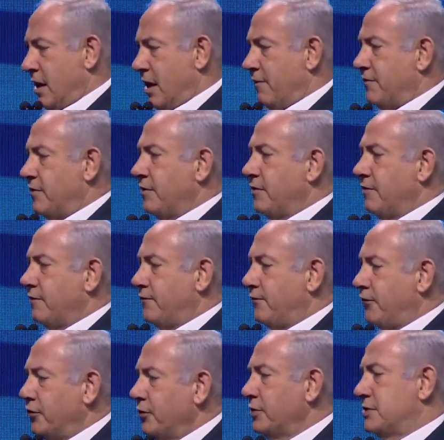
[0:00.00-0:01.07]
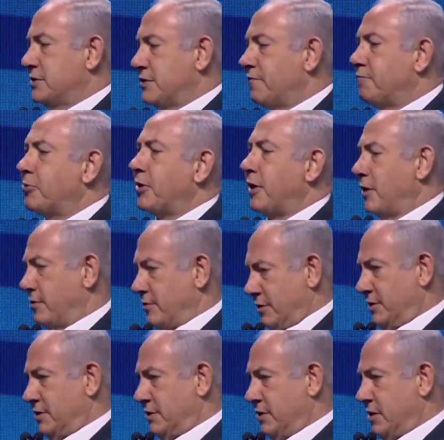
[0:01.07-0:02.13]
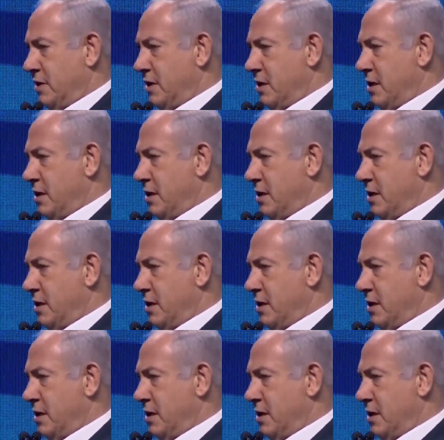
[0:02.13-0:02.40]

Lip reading: of the fruits of progress,